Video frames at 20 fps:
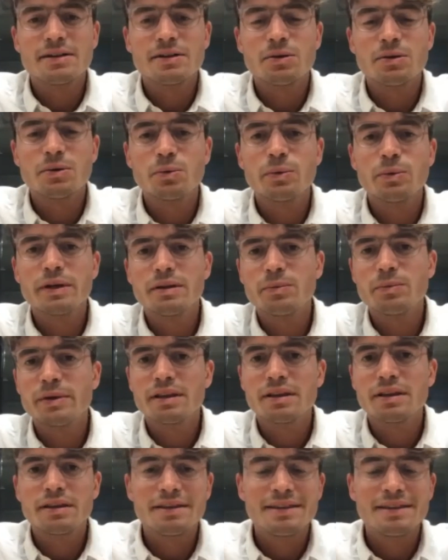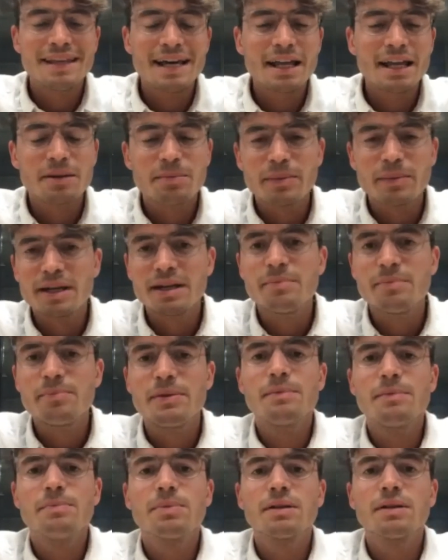you know, with that many
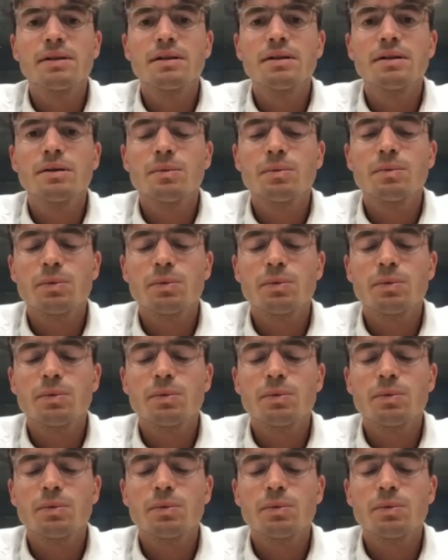people